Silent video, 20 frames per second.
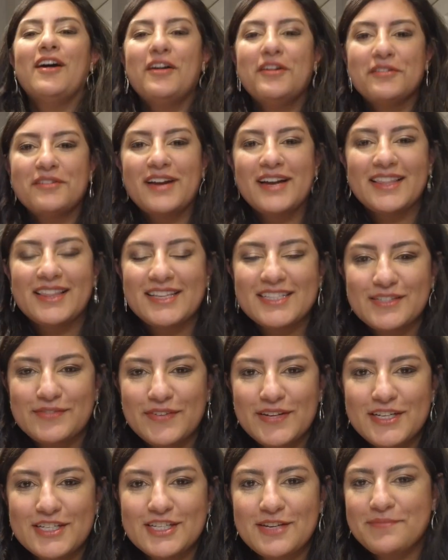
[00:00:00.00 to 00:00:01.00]
All right, let's
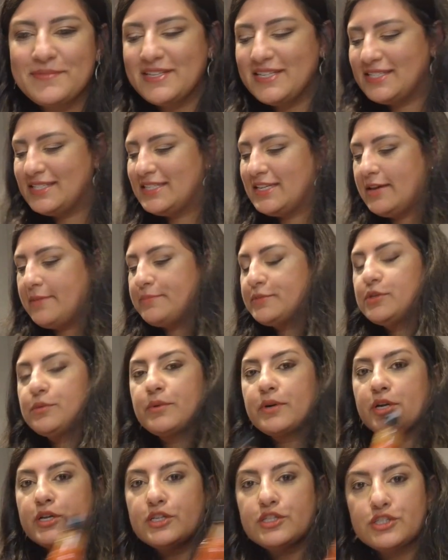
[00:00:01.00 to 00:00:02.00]
finish up this dip. So we're
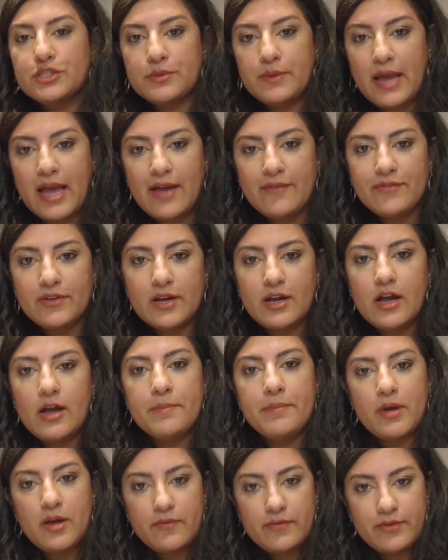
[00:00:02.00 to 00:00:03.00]
gonna do half a cup
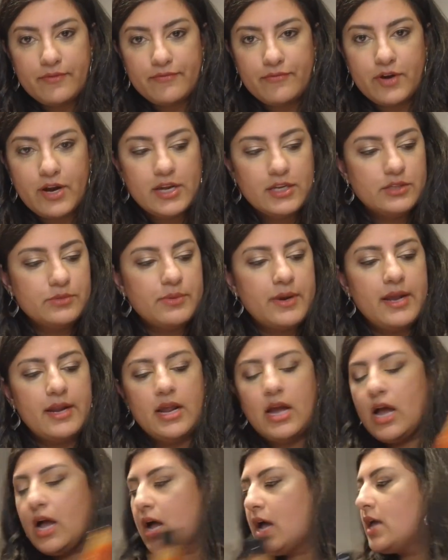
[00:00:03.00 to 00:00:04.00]
of the Frank's Red
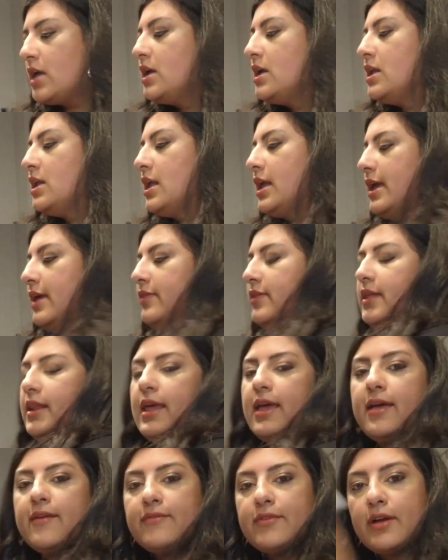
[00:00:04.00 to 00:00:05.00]
Hot and then
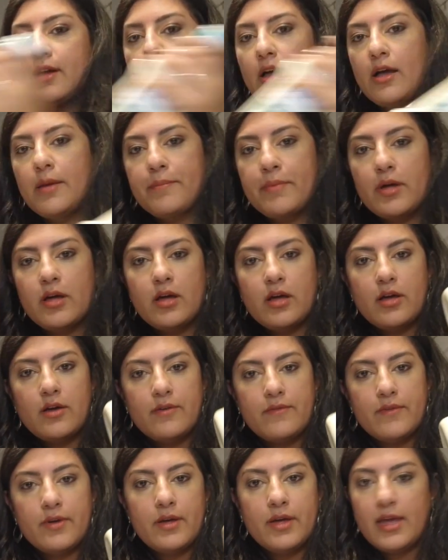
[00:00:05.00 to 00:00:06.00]
half a cup of
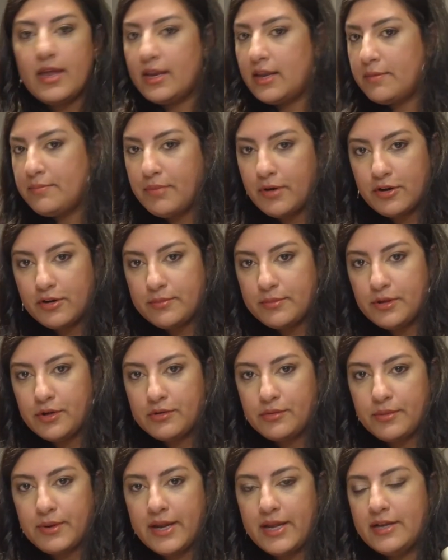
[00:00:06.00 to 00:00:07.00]
any buttermilk
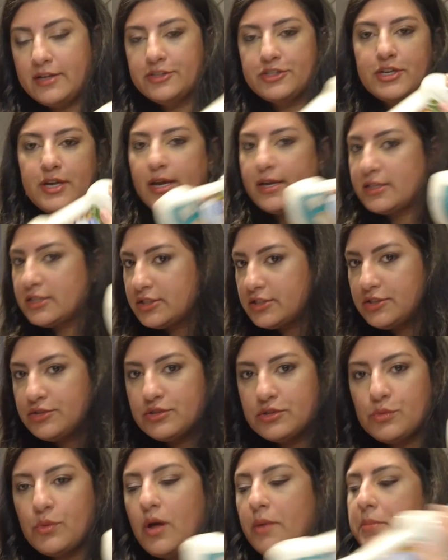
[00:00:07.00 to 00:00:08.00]
ranch. I just used
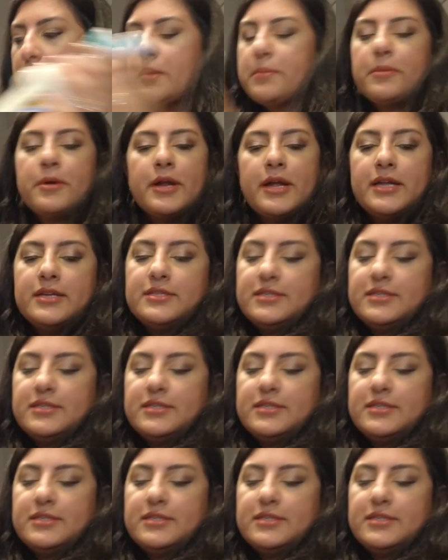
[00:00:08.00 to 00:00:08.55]
Walmart brand.